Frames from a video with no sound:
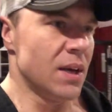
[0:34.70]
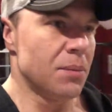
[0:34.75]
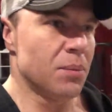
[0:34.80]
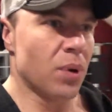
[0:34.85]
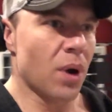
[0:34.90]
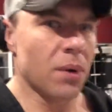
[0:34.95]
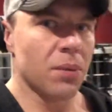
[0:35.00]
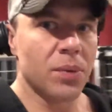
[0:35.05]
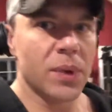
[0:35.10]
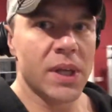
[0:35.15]

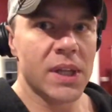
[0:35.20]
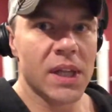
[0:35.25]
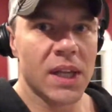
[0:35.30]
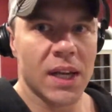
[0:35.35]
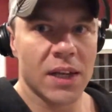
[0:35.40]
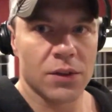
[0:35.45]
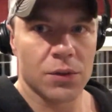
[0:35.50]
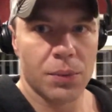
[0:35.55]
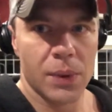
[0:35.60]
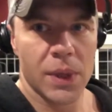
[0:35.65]
Probably in the
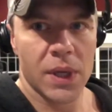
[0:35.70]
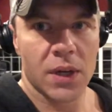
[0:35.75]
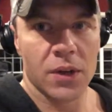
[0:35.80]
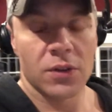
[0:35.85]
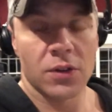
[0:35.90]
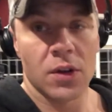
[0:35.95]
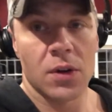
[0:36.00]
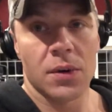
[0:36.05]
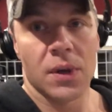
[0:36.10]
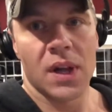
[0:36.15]
next week or
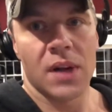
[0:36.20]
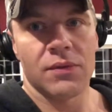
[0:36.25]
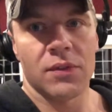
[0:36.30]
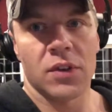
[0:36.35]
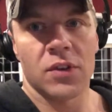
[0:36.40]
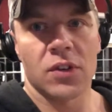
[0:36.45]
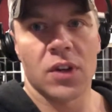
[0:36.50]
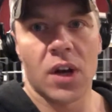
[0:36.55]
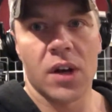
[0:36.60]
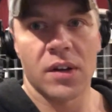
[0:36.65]
so, I'll have to
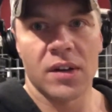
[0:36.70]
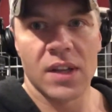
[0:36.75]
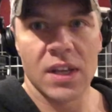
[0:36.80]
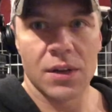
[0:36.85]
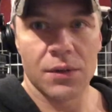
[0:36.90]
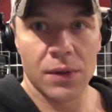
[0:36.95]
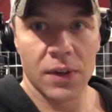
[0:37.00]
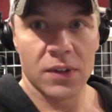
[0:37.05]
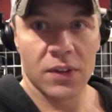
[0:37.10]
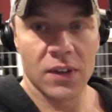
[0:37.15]
start
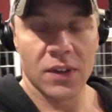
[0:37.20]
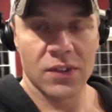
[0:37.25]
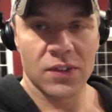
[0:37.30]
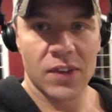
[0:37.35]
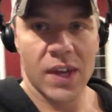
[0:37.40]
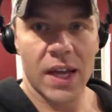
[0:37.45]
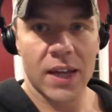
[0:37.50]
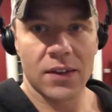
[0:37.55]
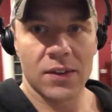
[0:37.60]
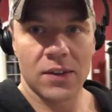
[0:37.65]
decreasing
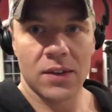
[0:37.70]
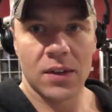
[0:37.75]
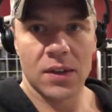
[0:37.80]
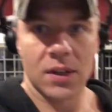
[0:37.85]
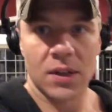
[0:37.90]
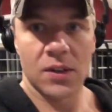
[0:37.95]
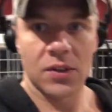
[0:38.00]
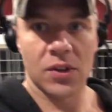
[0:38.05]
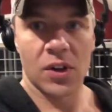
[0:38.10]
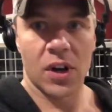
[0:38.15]
sets,
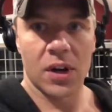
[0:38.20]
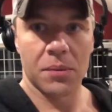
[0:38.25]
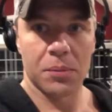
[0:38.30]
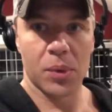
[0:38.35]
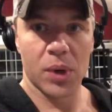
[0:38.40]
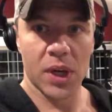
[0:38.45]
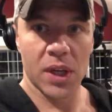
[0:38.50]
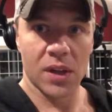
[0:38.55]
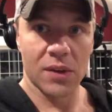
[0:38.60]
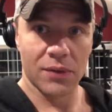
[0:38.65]
start
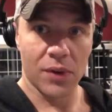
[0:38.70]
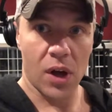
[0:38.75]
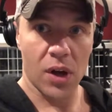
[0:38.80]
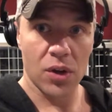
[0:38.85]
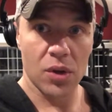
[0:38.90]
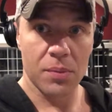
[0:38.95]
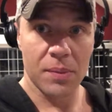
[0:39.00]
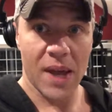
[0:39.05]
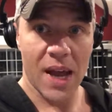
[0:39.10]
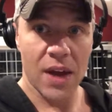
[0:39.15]
bringing the
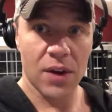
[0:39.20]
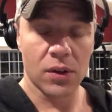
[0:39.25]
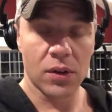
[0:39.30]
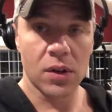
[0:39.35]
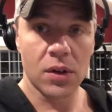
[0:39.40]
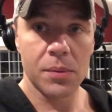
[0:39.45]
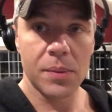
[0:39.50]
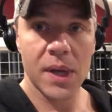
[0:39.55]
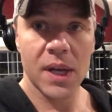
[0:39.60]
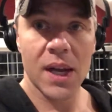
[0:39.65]
volume down a
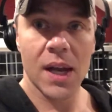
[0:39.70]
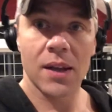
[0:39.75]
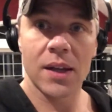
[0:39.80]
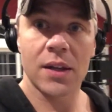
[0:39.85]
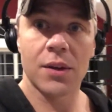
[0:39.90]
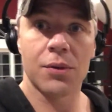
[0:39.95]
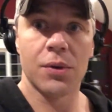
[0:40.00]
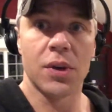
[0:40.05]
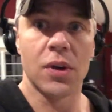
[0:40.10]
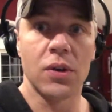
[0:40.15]
little bit. I
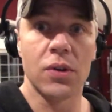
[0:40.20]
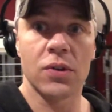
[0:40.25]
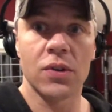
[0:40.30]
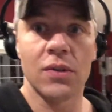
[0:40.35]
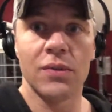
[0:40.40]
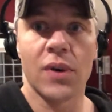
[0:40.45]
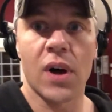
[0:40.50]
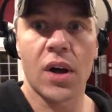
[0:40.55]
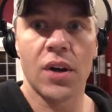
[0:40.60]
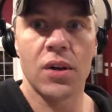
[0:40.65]
like to reduce
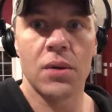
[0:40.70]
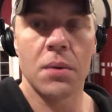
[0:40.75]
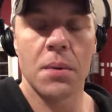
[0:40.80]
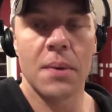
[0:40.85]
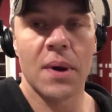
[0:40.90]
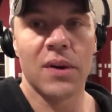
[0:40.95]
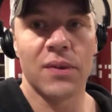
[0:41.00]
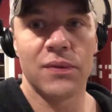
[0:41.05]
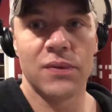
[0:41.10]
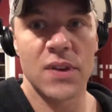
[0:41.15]
the volume
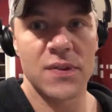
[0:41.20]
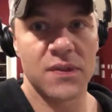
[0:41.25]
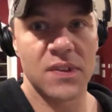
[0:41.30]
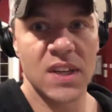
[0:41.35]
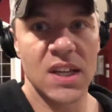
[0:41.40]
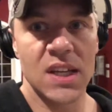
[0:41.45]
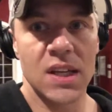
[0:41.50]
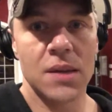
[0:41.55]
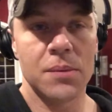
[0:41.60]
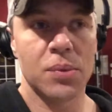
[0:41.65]
about
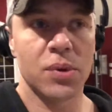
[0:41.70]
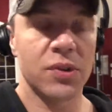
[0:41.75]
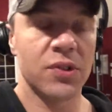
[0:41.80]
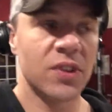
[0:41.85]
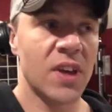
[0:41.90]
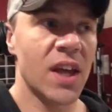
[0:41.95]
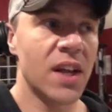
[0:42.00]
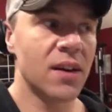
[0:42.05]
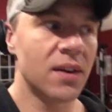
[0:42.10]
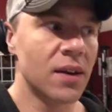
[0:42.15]

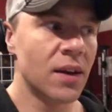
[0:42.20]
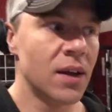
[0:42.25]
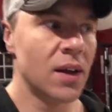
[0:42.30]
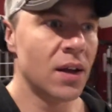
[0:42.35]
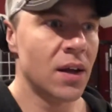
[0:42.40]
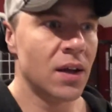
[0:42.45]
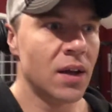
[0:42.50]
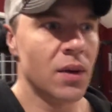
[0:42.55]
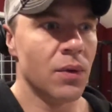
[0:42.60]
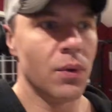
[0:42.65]
15%
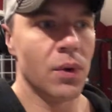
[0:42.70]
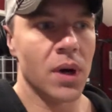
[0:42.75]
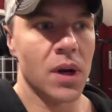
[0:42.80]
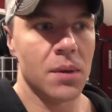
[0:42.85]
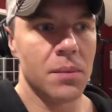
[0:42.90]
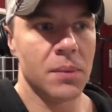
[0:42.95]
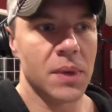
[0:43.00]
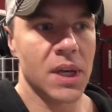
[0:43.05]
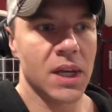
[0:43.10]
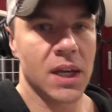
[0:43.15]
when
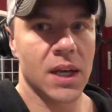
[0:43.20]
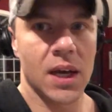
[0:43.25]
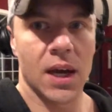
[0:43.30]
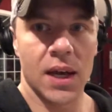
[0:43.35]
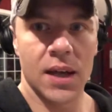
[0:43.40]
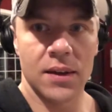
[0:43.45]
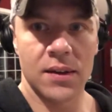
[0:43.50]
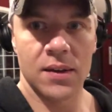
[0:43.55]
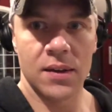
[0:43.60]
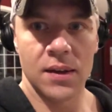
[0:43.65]
I'm in a
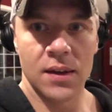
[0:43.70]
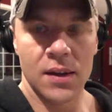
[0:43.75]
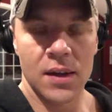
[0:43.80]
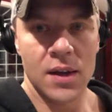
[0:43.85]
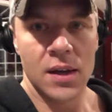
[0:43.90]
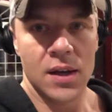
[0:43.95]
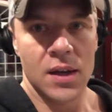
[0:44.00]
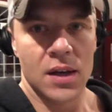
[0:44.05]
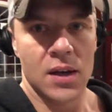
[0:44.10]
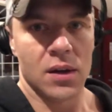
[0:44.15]
cut,
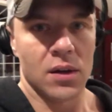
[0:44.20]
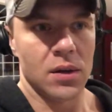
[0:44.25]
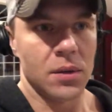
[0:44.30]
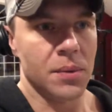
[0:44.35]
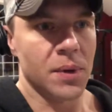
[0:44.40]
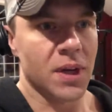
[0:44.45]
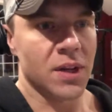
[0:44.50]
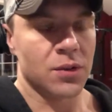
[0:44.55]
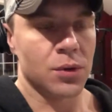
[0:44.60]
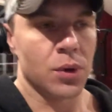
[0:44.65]
only
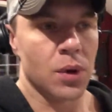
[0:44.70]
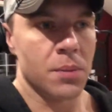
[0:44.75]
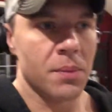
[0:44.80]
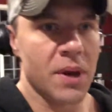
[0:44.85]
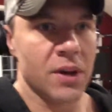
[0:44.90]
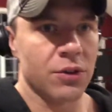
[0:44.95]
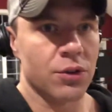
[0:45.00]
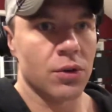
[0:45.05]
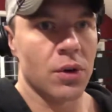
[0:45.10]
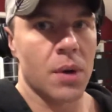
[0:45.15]
because I want to
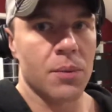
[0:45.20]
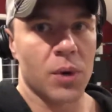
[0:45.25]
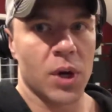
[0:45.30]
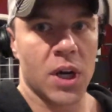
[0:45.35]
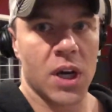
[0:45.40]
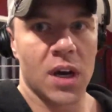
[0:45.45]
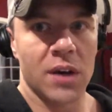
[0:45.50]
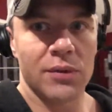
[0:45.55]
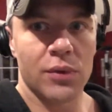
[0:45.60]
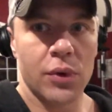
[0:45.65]
make sure I'm
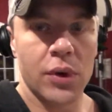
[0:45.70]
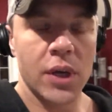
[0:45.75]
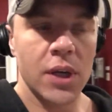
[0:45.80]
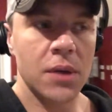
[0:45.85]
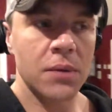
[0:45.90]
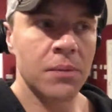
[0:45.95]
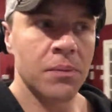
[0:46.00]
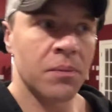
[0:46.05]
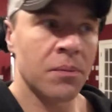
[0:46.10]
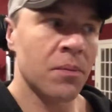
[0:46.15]
recovering.